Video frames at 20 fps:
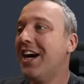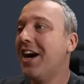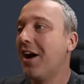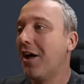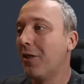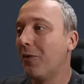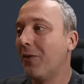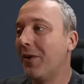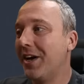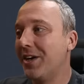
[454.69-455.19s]

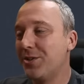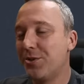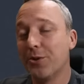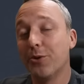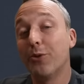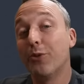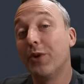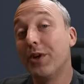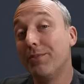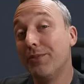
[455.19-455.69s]
Otherwise
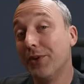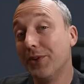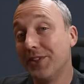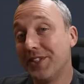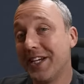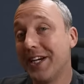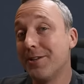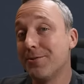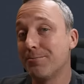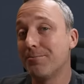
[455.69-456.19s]
your rebuild
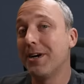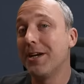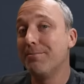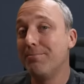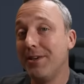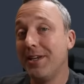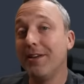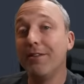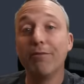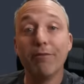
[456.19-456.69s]
times might
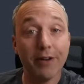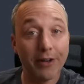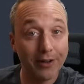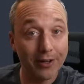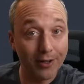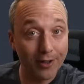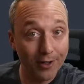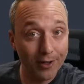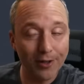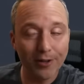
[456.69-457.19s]
be very
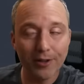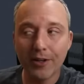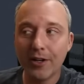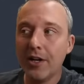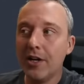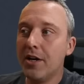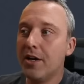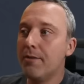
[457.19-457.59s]
long,